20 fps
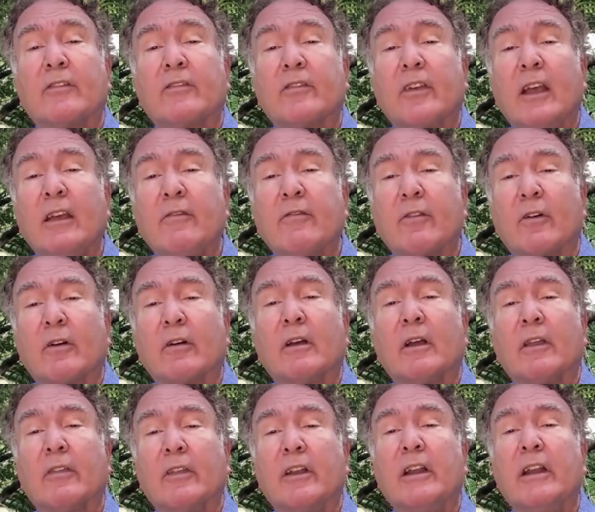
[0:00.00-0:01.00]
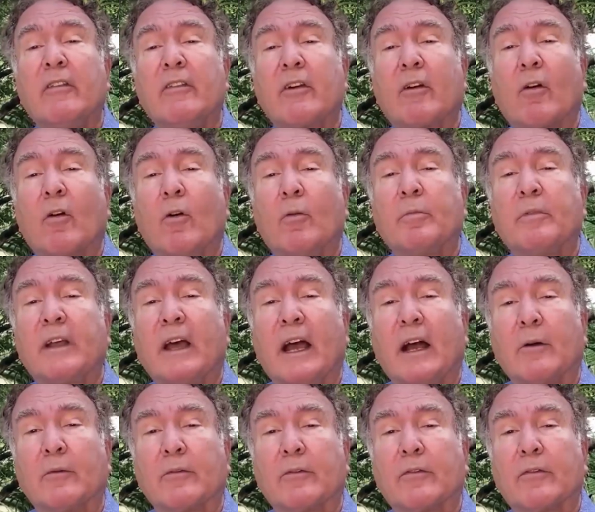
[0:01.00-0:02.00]
safer than in their
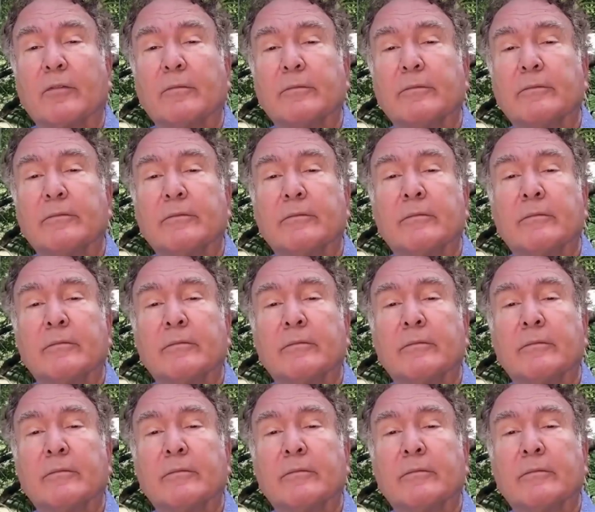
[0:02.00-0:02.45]
hometowns.